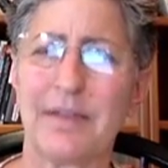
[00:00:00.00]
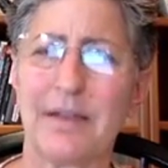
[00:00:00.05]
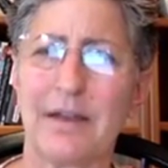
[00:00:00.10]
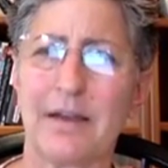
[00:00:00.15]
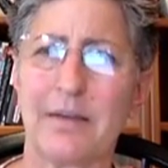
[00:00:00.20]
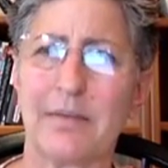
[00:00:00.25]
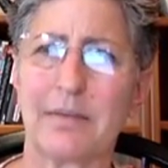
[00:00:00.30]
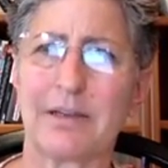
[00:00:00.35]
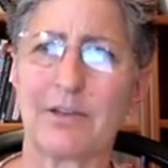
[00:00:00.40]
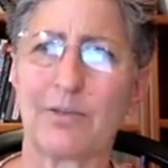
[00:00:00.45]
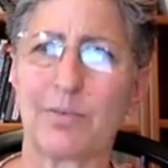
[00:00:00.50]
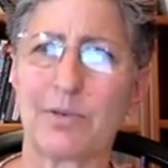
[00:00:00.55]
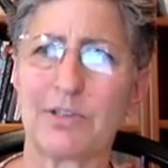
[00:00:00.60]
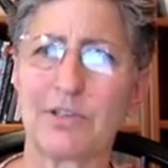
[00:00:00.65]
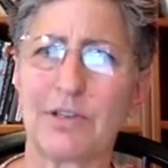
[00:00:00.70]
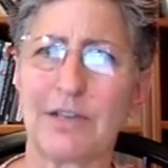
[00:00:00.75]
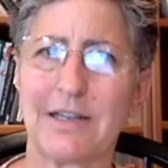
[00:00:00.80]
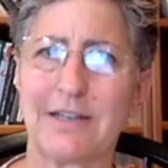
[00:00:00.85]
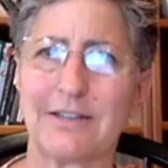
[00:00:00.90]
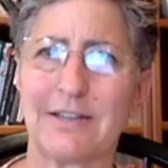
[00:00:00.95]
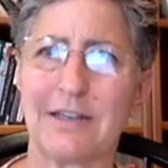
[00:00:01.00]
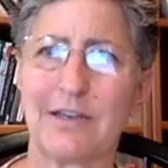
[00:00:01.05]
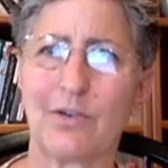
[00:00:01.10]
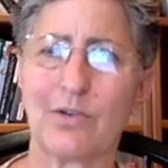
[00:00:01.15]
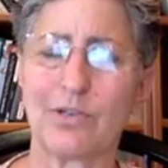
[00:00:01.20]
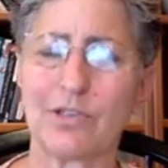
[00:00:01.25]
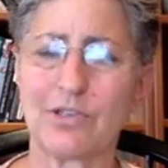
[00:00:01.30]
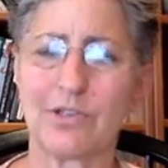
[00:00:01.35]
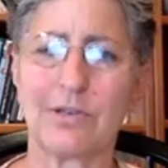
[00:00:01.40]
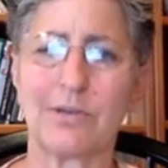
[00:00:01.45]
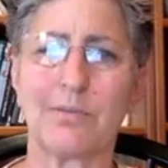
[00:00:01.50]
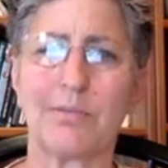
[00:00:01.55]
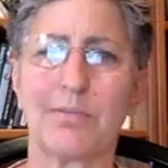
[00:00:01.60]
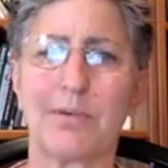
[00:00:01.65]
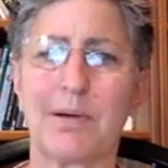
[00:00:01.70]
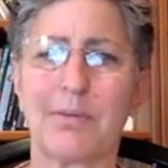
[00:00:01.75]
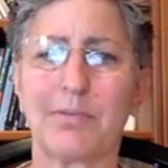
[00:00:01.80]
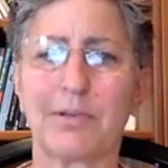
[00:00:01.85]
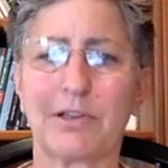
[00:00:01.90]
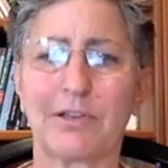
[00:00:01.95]
especially as a Christian
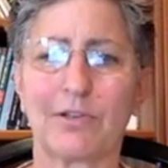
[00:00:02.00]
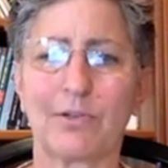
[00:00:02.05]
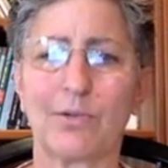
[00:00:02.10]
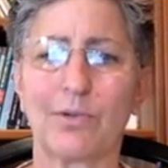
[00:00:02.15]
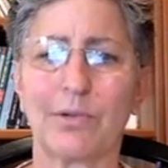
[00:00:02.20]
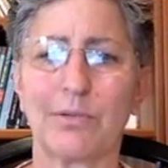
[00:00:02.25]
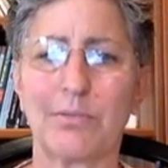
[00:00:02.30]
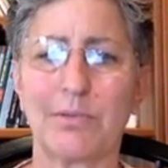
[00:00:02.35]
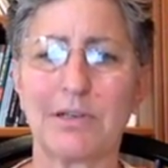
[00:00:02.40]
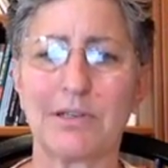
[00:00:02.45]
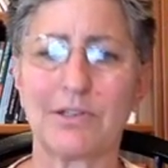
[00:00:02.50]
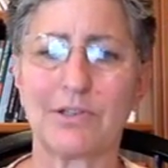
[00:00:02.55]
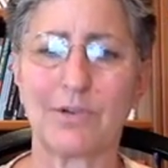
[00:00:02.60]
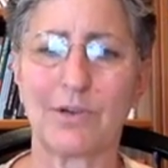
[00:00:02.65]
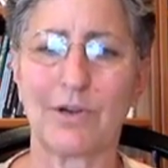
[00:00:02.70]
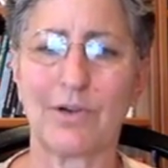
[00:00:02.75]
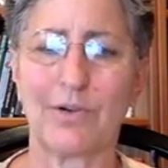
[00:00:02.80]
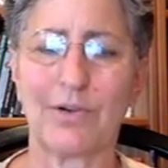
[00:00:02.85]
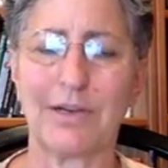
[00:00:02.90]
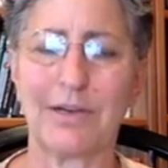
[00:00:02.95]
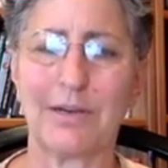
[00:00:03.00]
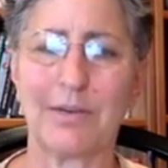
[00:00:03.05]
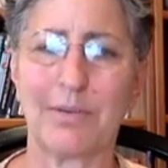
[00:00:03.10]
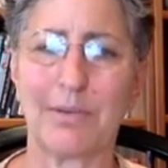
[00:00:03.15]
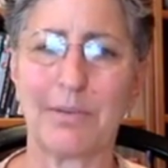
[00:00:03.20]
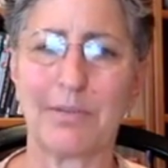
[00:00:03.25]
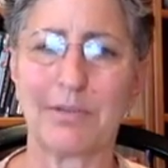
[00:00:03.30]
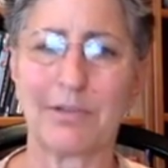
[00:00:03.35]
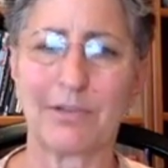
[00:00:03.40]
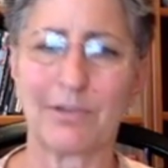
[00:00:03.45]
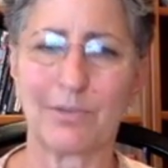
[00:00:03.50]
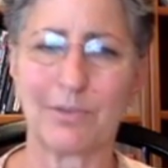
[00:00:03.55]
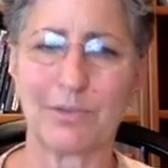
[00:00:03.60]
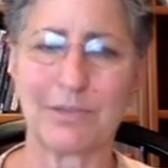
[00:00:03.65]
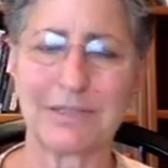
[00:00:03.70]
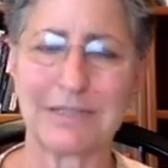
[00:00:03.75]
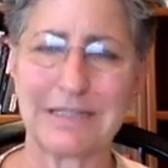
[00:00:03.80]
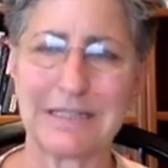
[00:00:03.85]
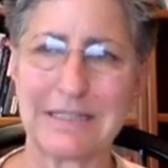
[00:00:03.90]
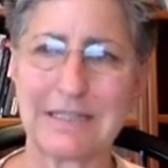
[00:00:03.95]
public school administrator in a public school
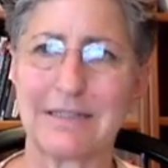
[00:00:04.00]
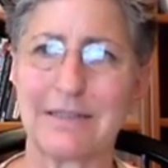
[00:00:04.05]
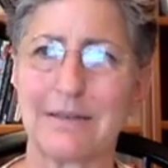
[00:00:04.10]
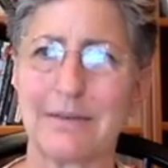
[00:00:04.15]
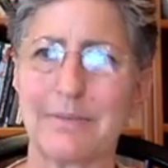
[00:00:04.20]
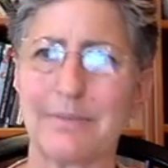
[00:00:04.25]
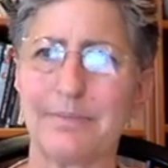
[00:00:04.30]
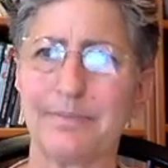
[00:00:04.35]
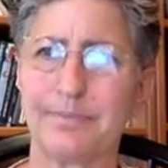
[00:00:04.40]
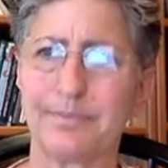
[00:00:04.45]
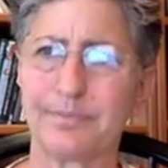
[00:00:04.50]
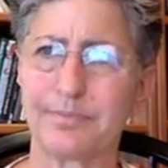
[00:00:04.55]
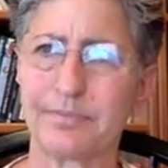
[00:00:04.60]
system,